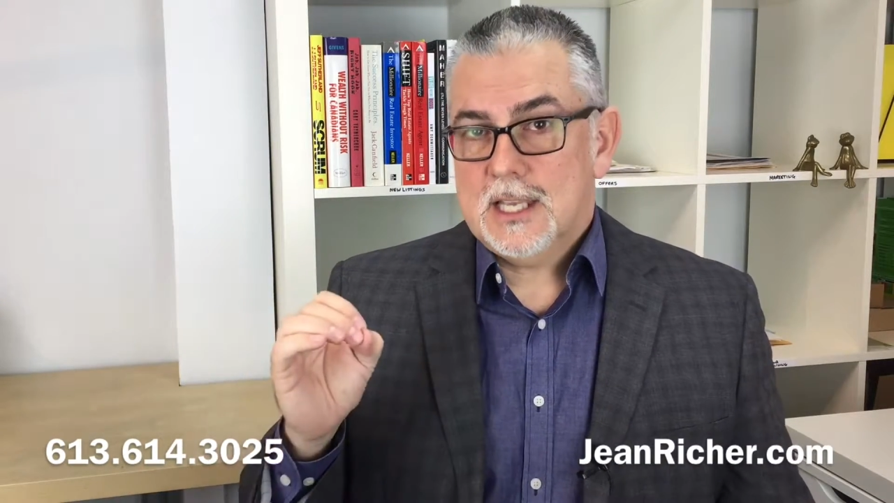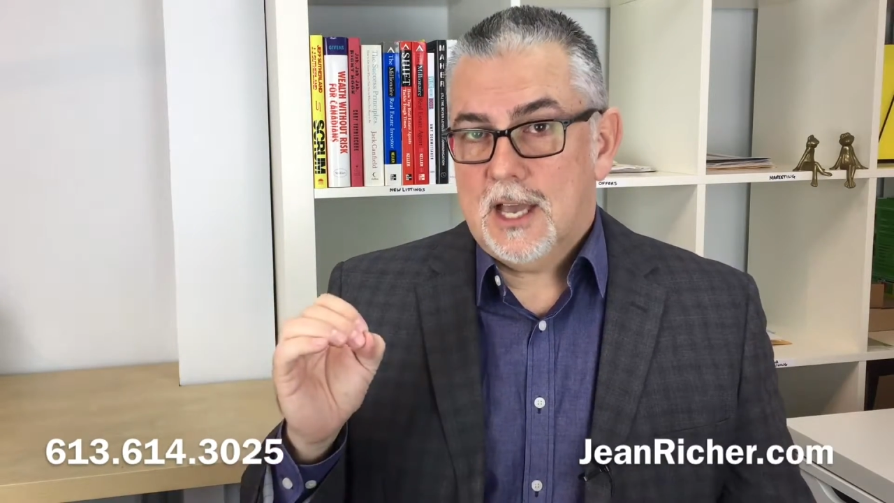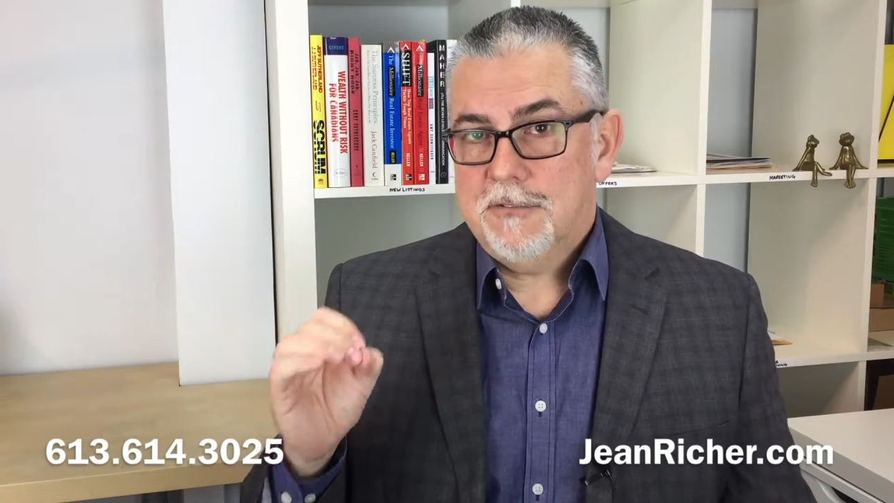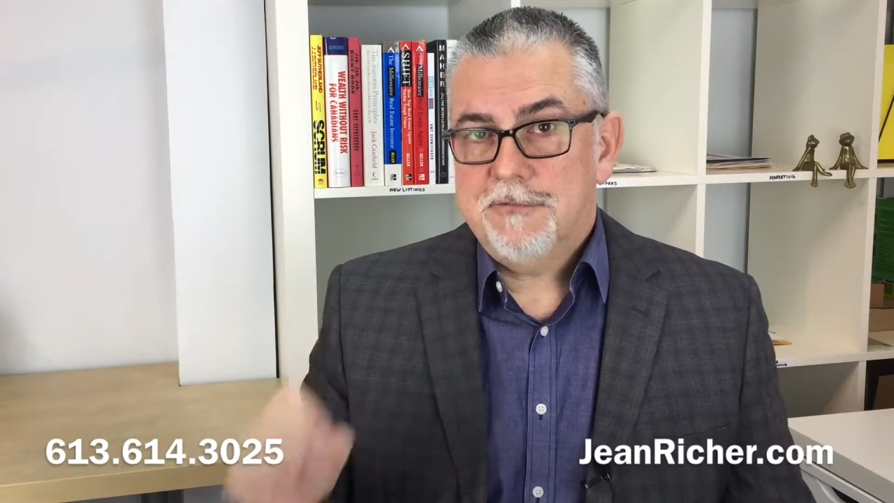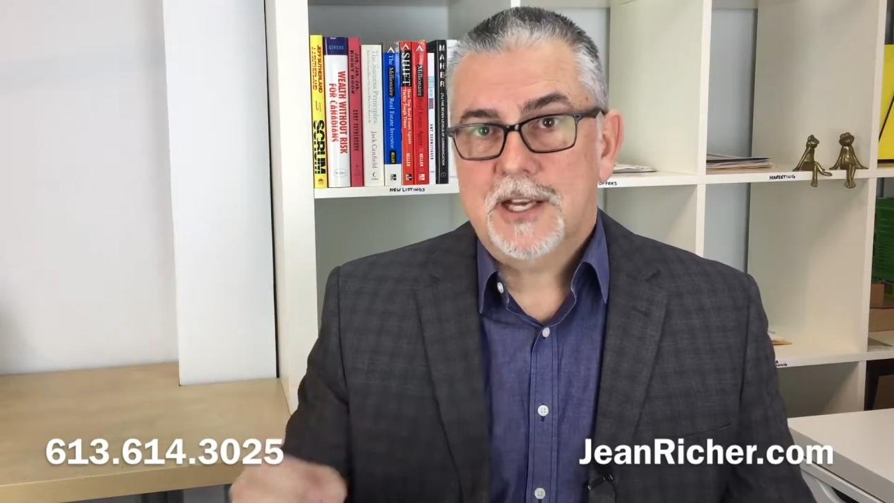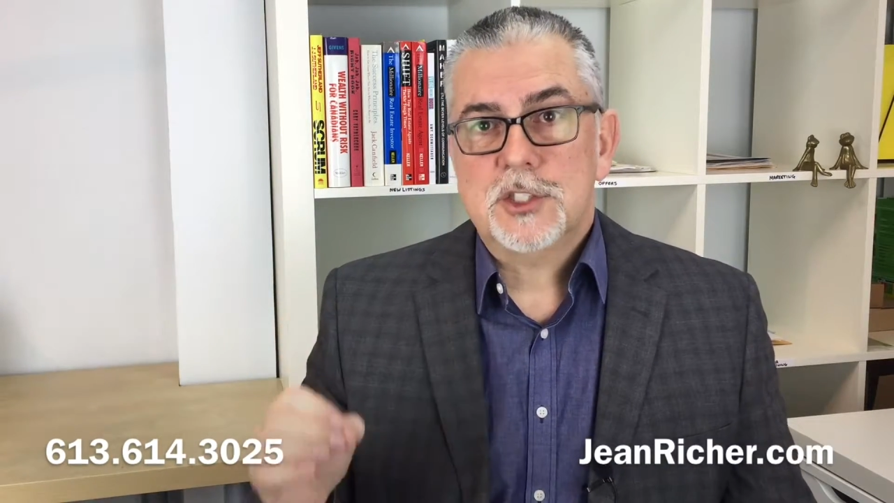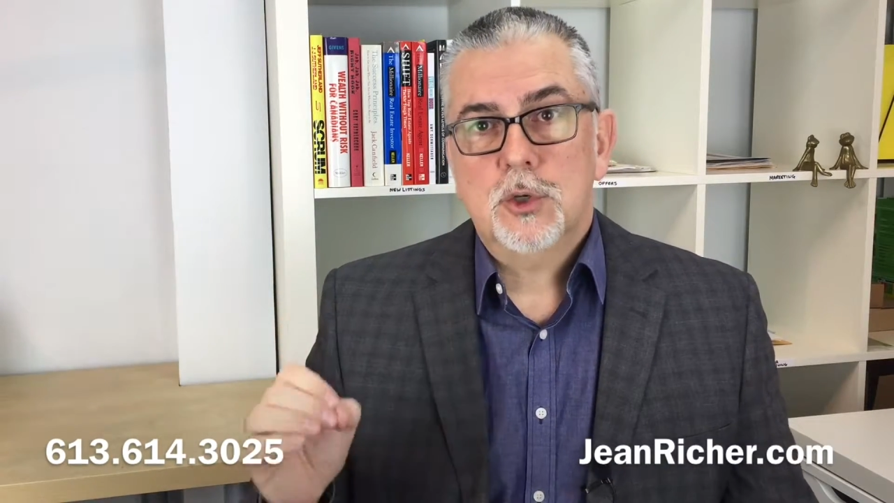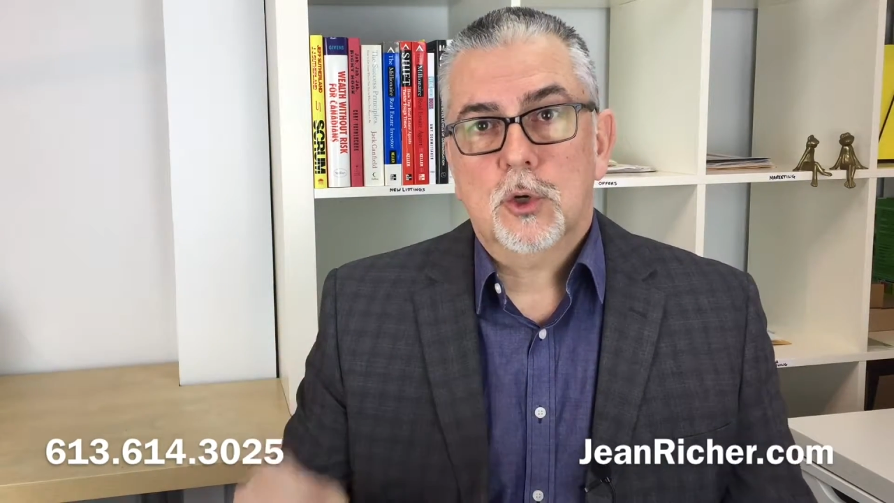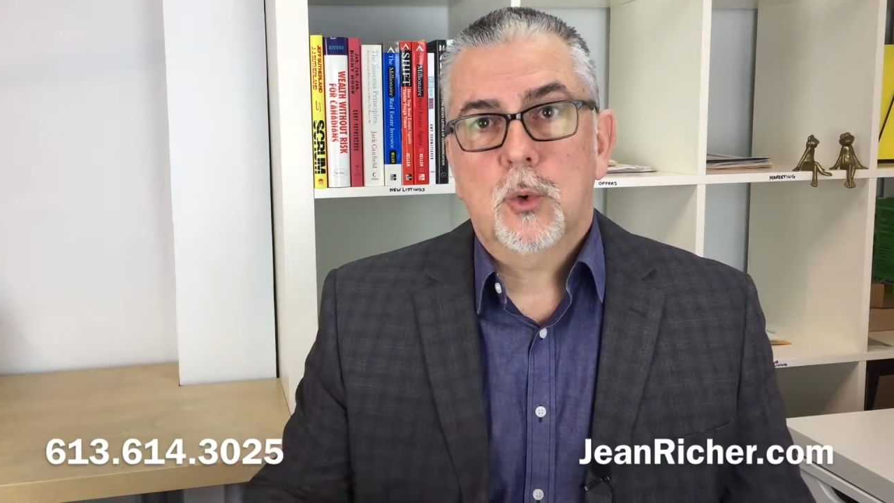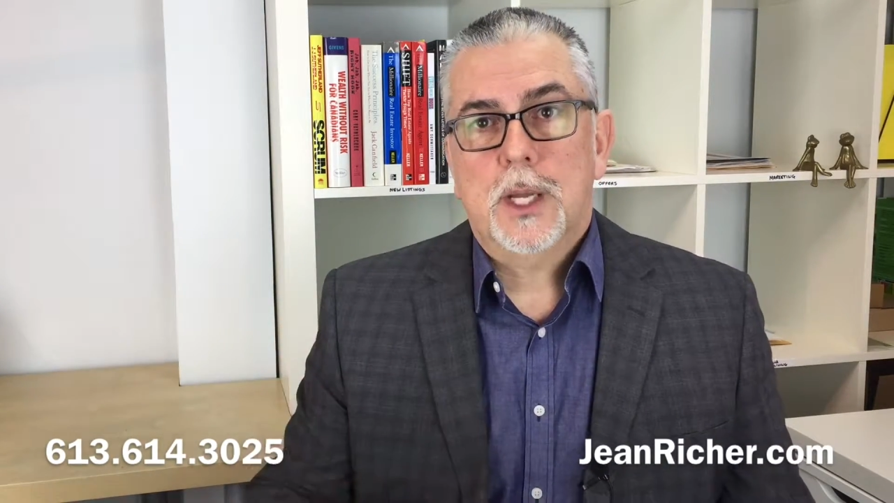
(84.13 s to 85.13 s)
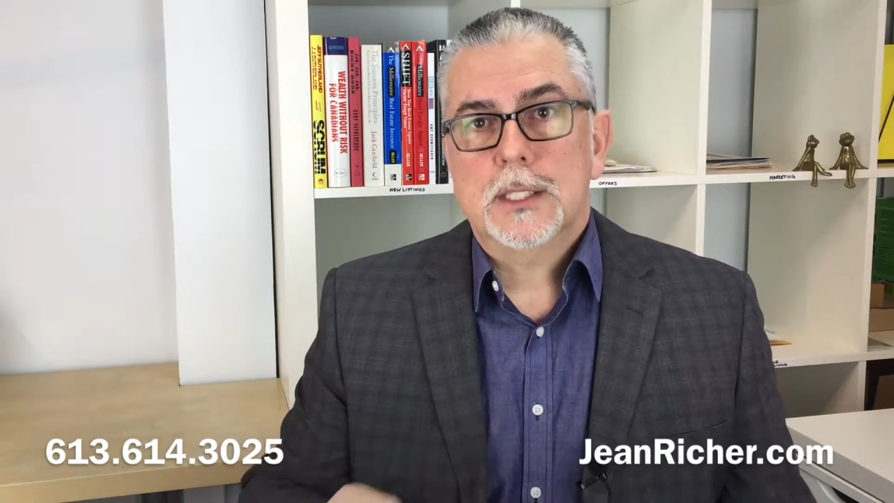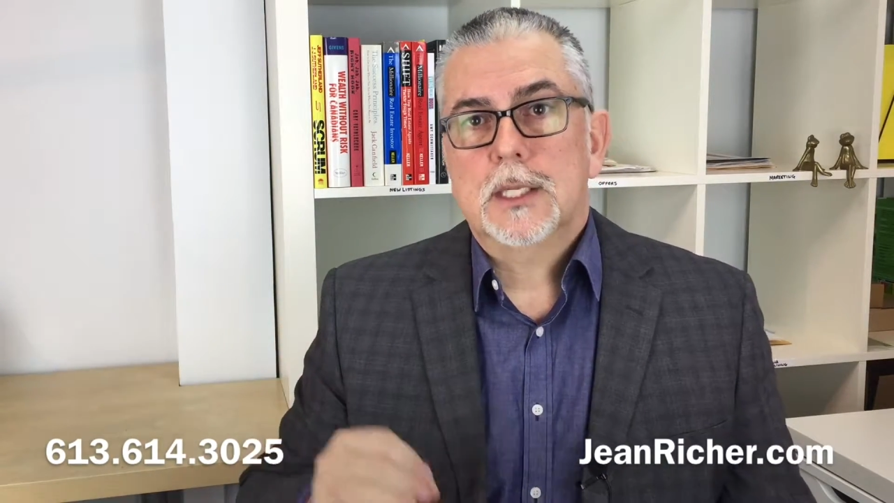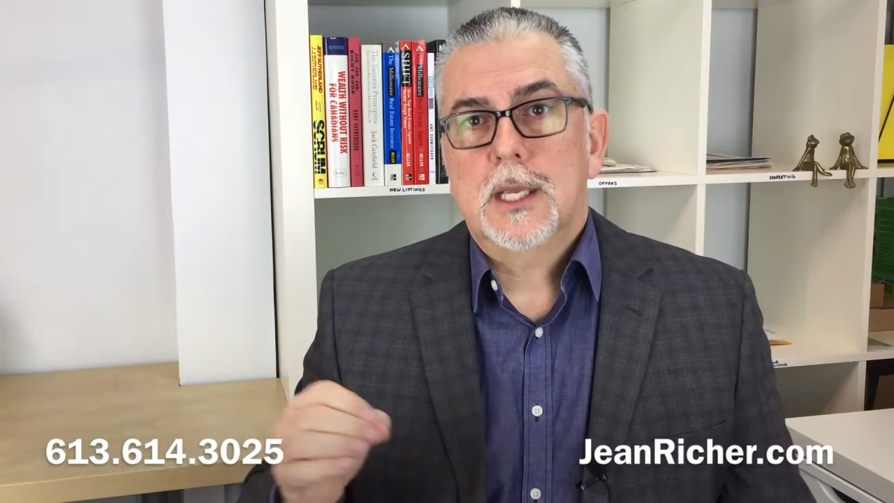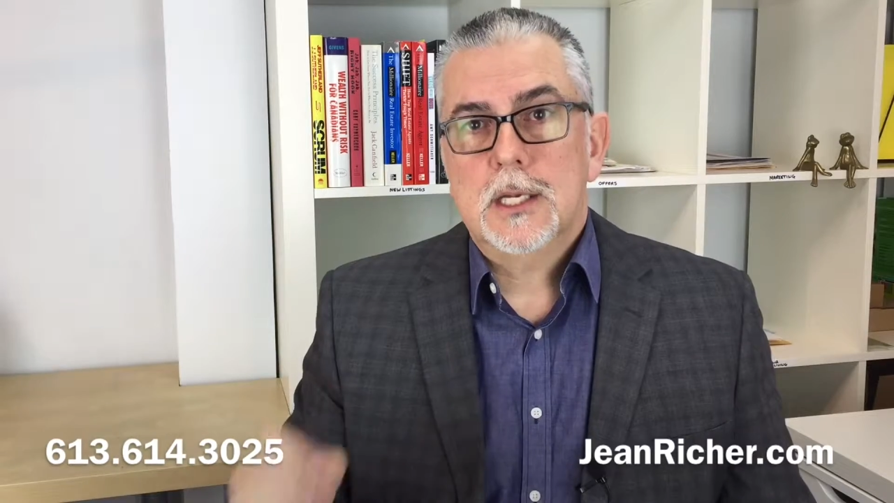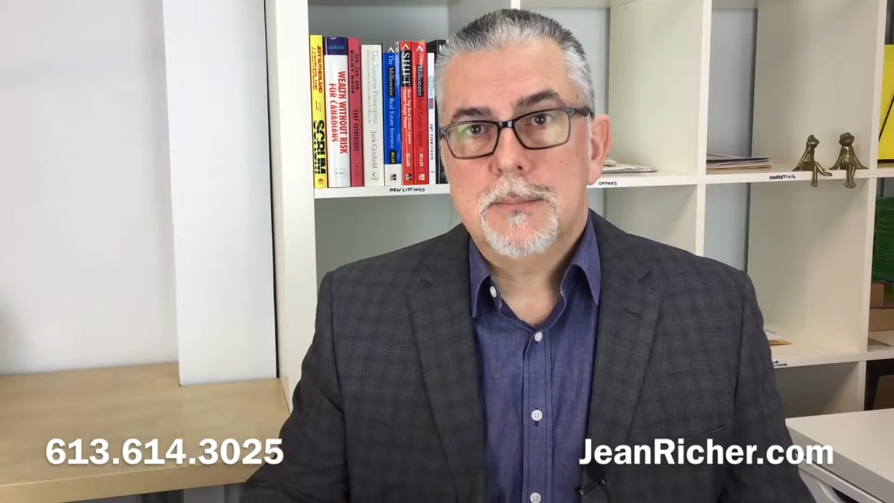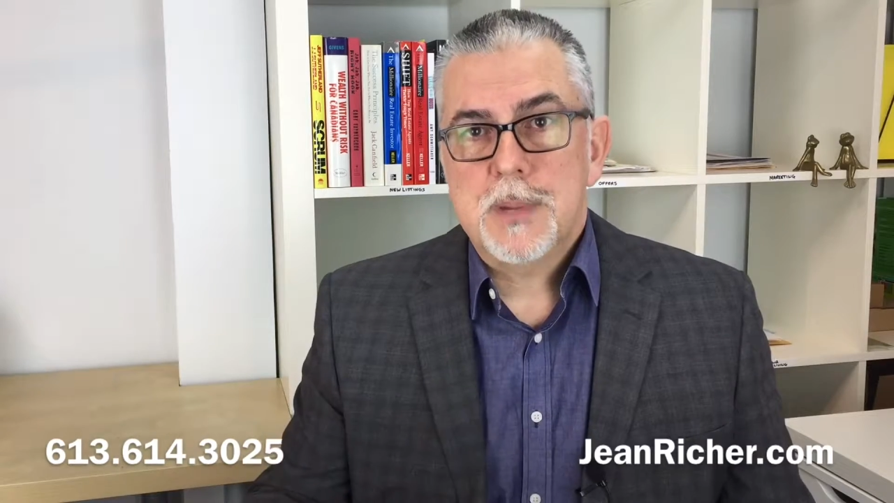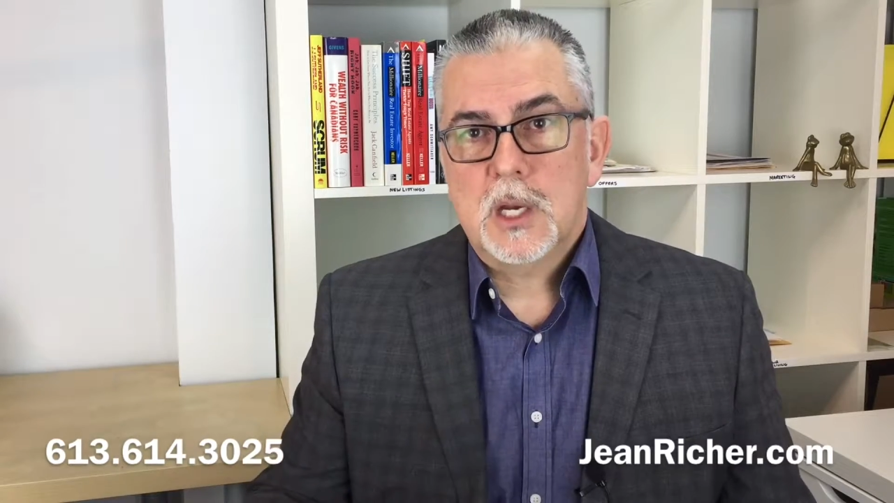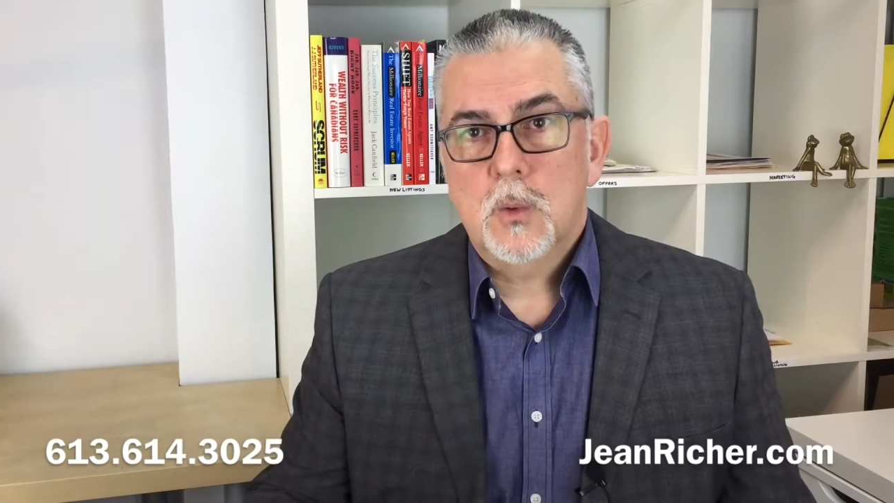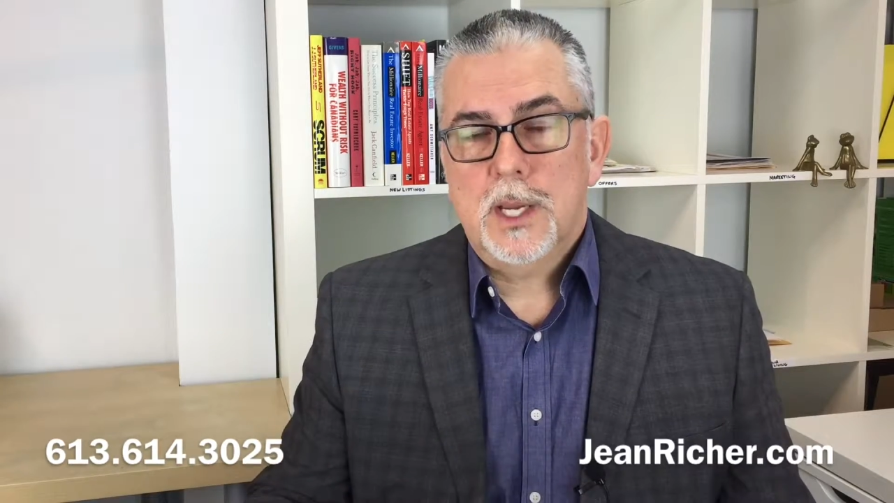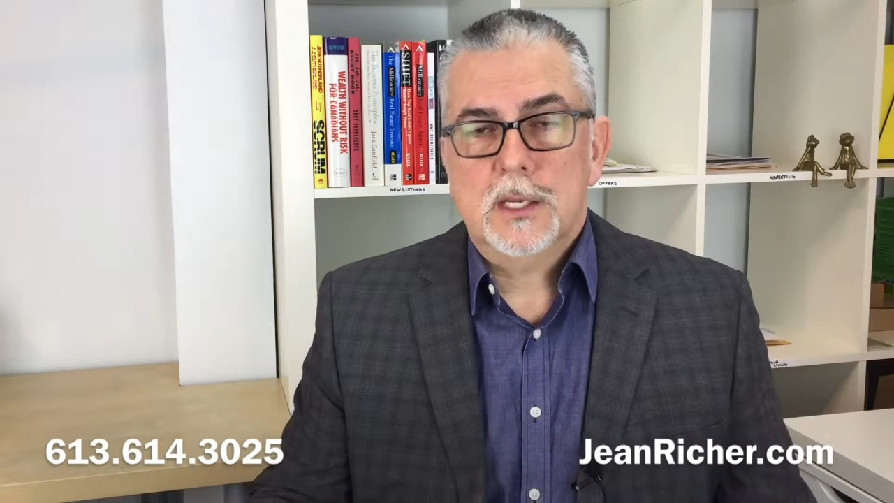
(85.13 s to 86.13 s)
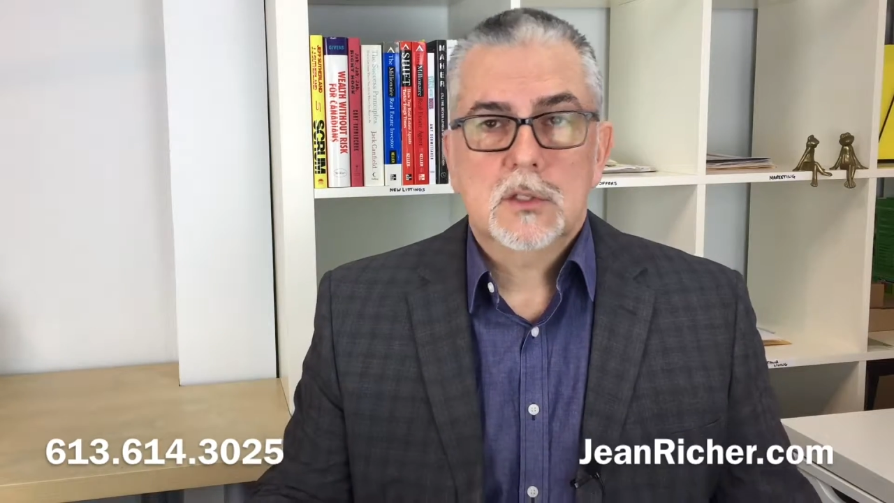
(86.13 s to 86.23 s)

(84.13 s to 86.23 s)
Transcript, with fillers: affects your credit in a big way.